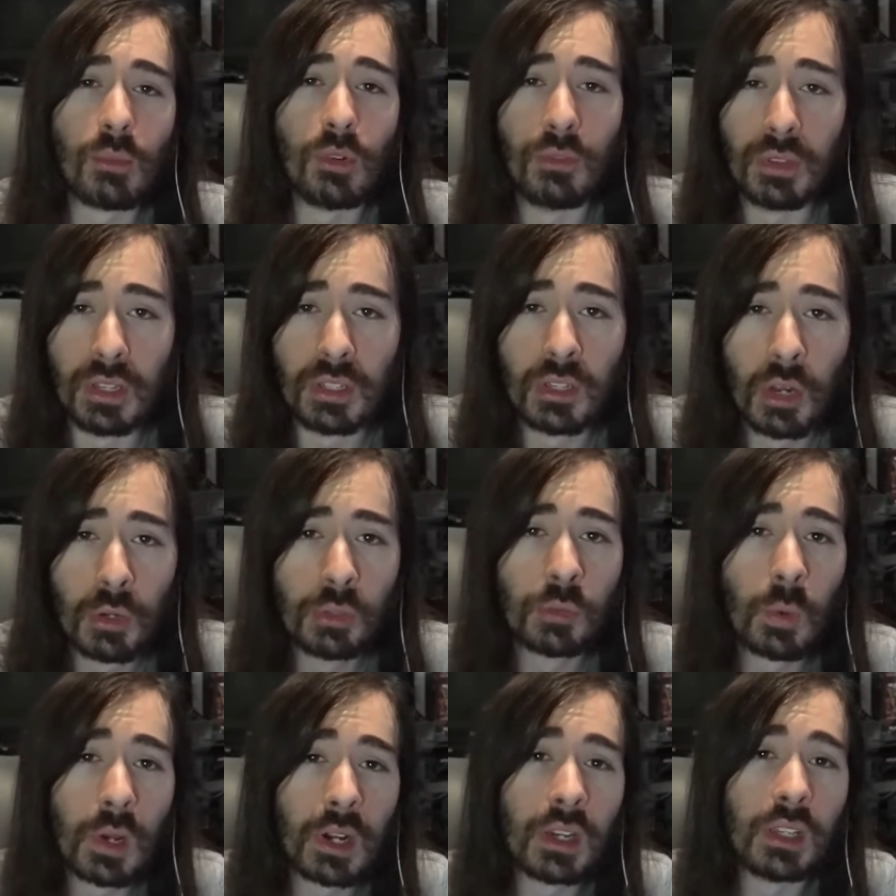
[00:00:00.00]
movie. It knows
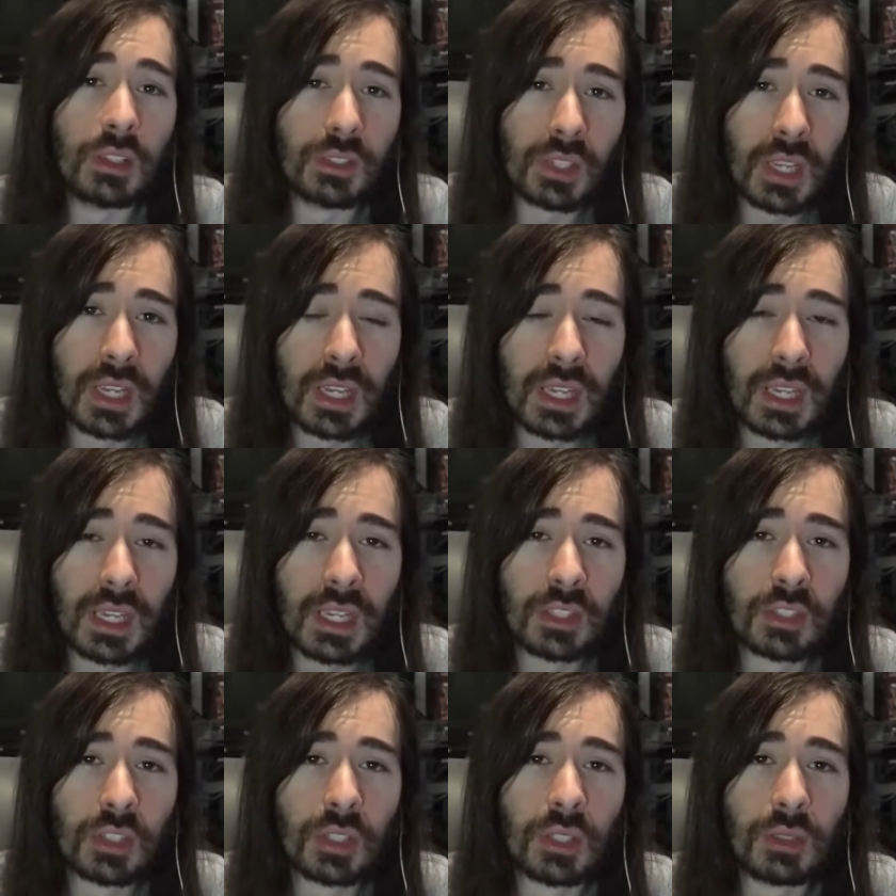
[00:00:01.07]
what it is.
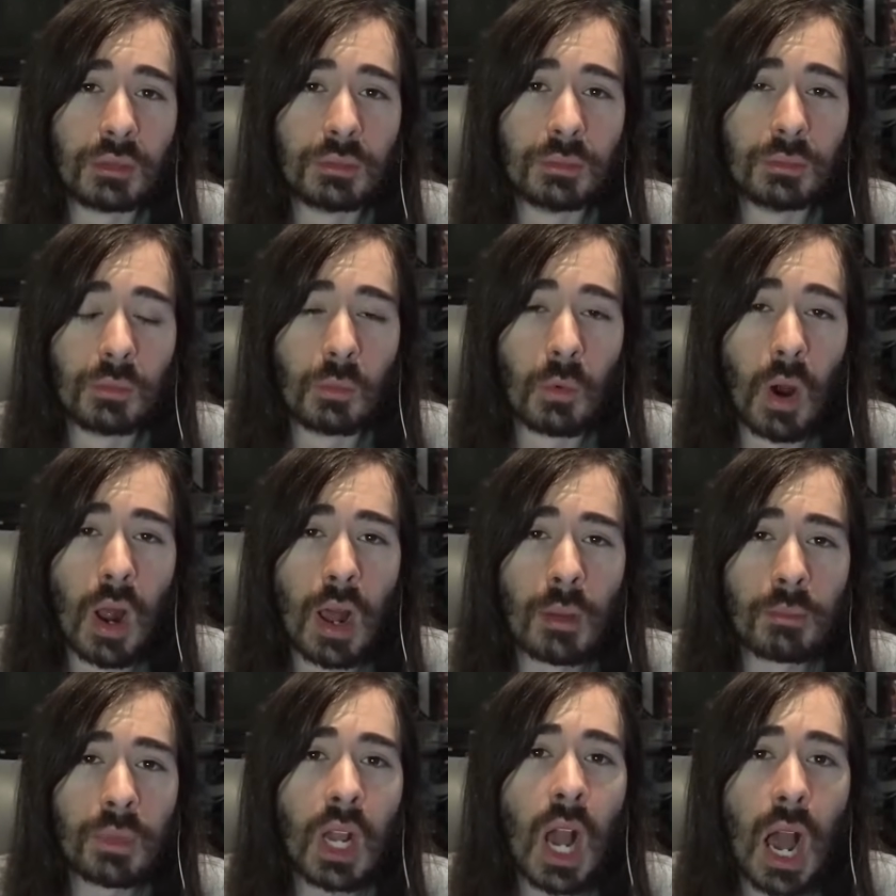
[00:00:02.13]
it's a
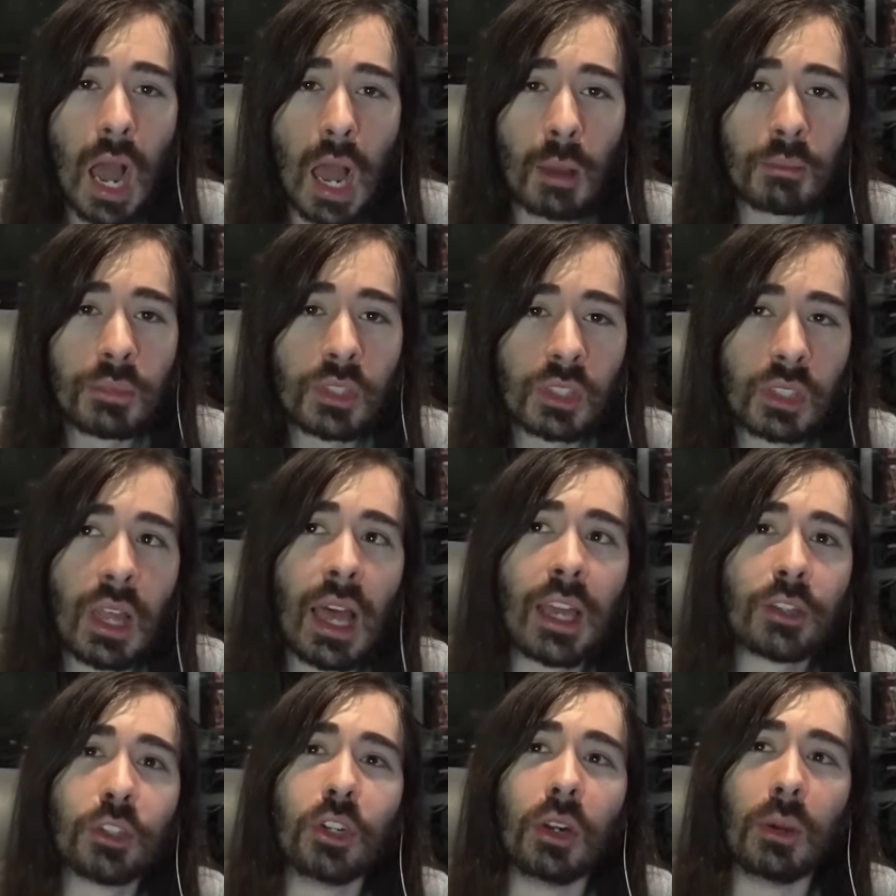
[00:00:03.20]
rom-com
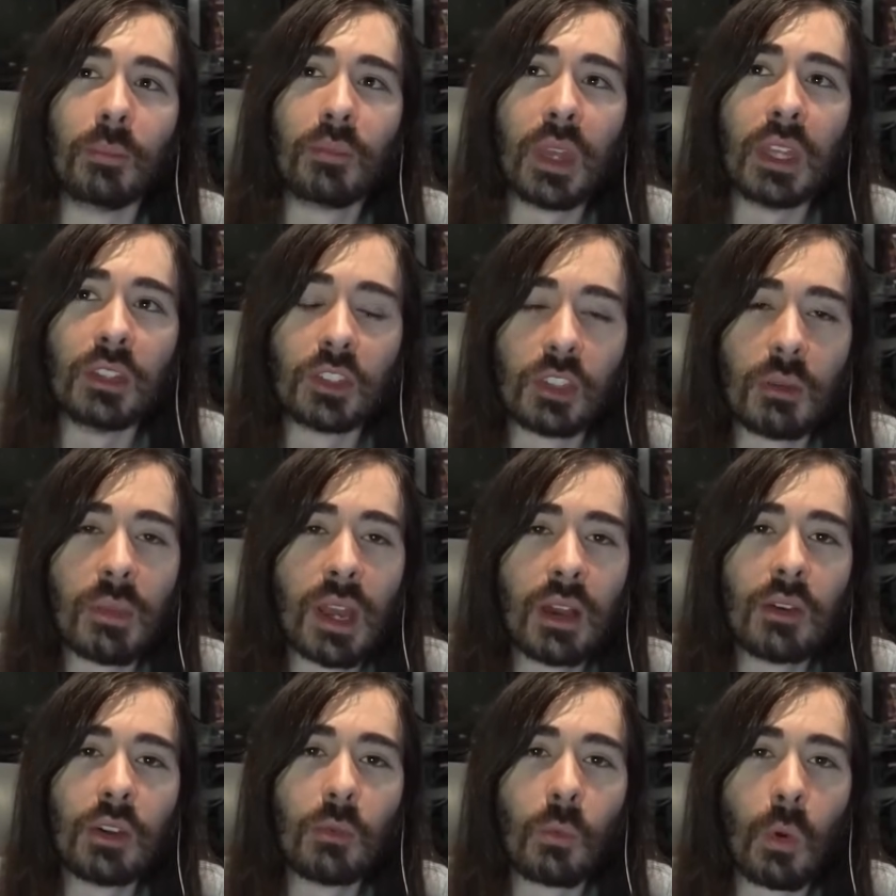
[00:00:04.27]
slasher, and
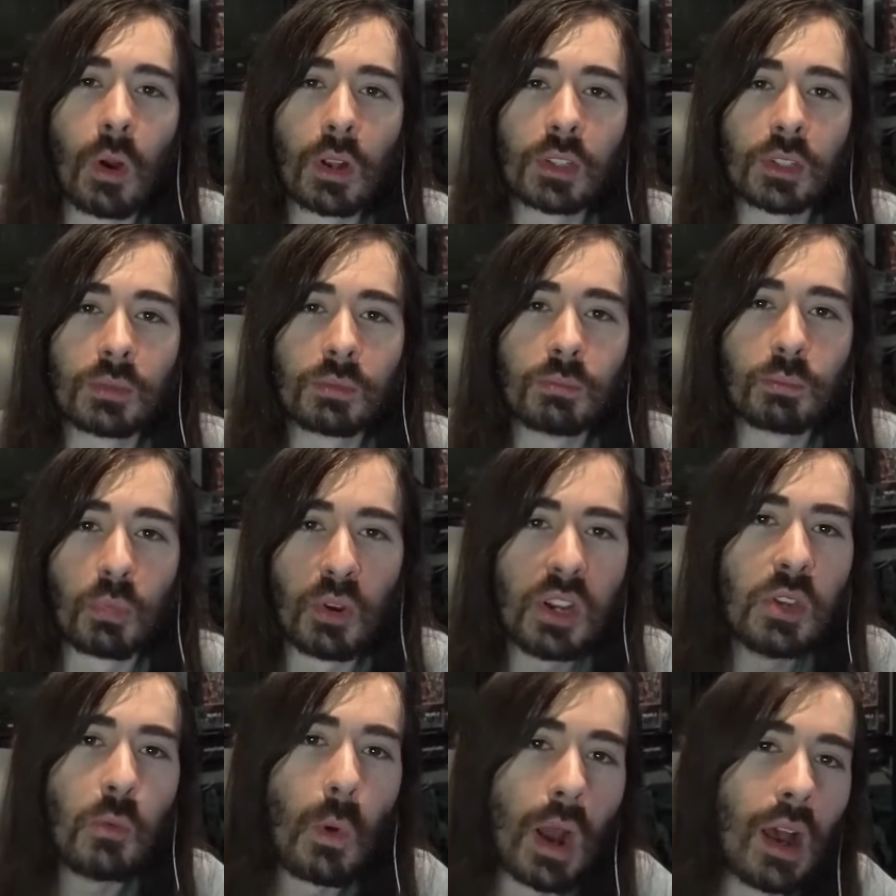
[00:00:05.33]
somehow it works
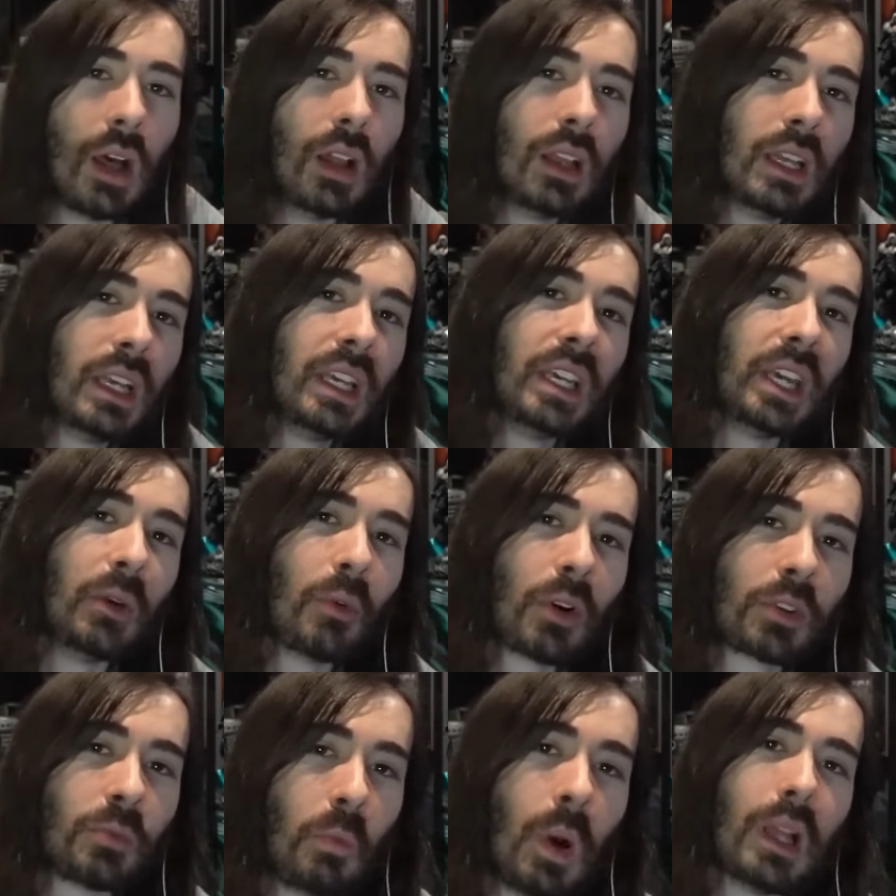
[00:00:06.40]
pretty well. It
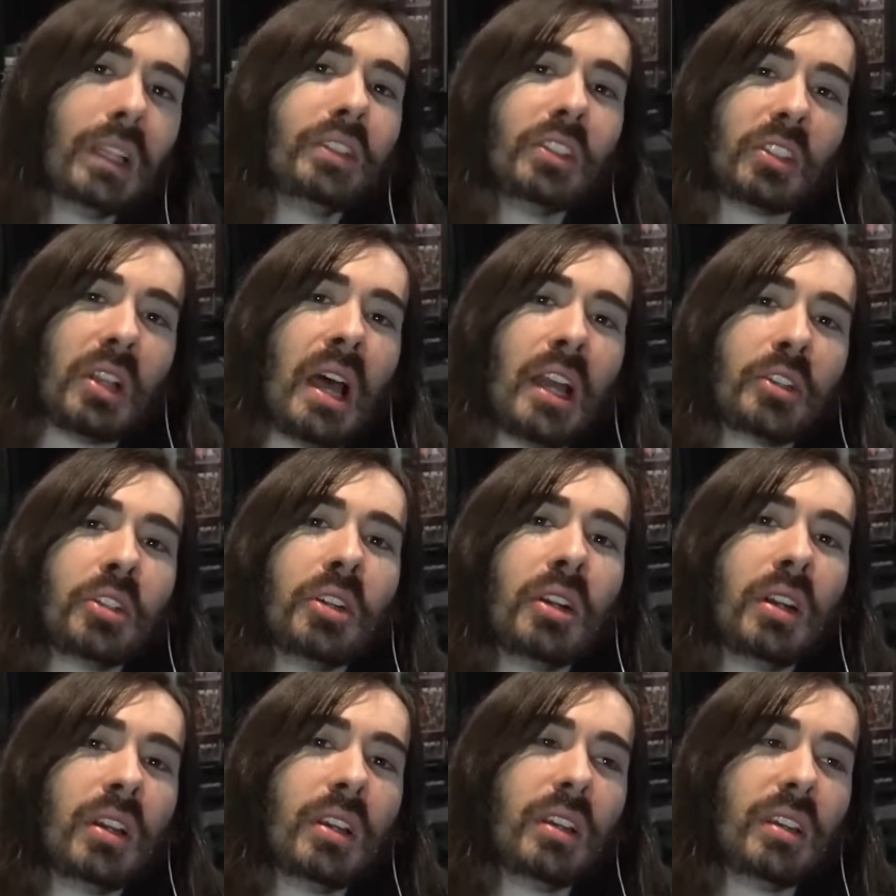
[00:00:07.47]
works well as a
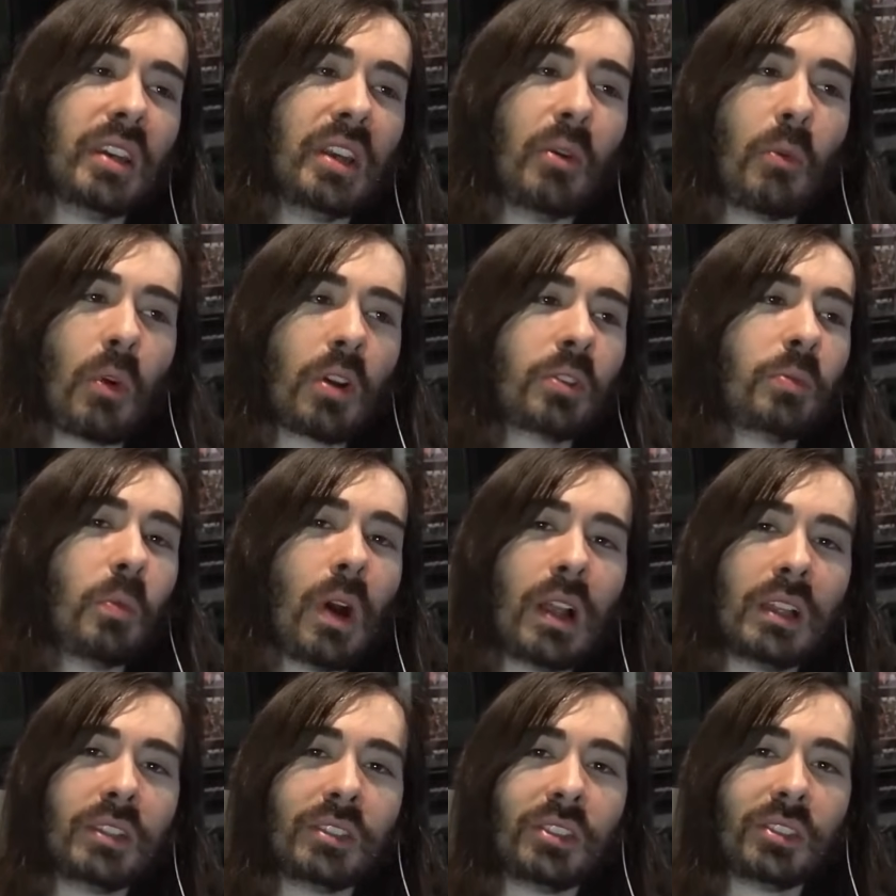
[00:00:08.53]
slasher, and it works
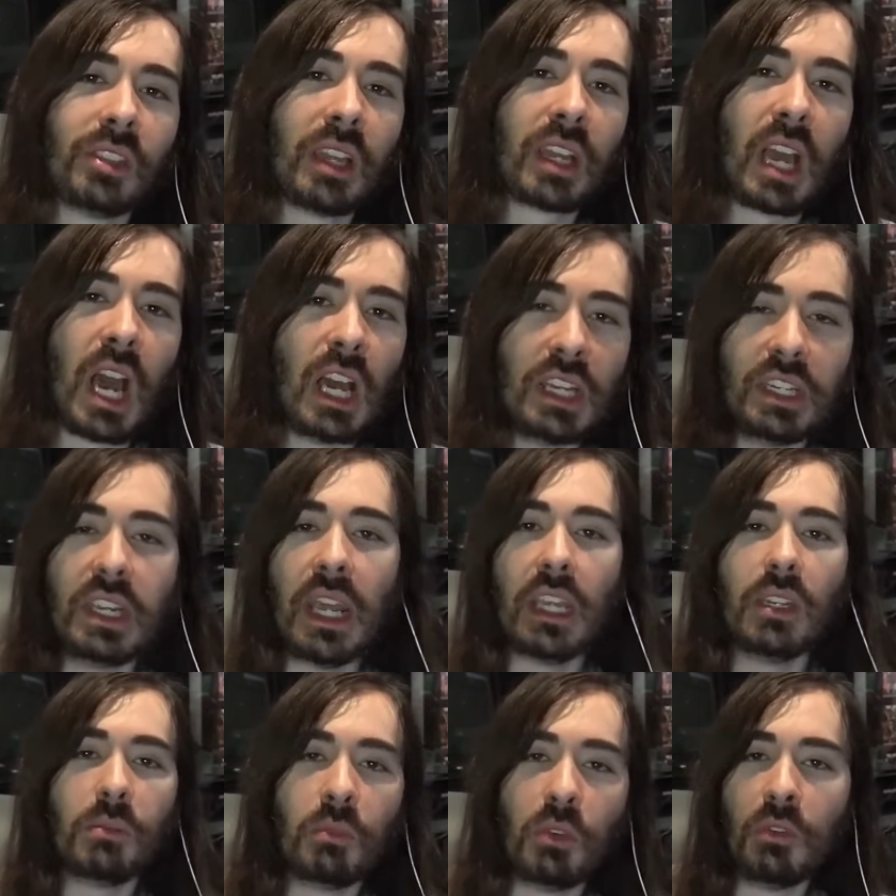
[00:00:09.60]
well as just like a
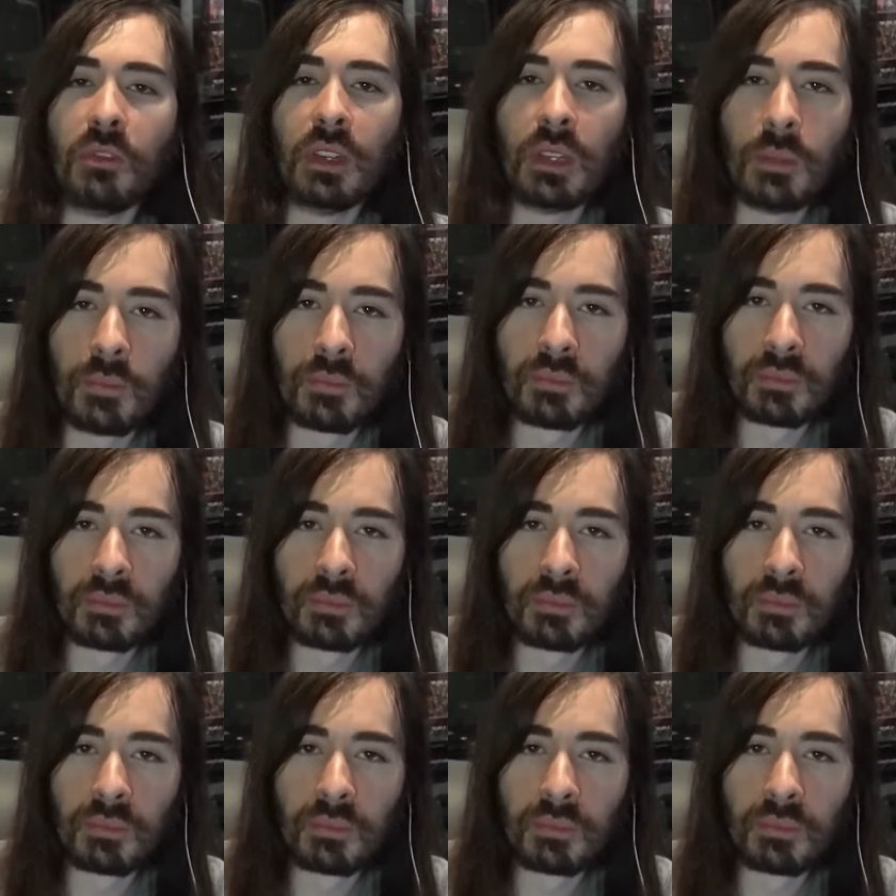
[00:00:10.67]
date movie.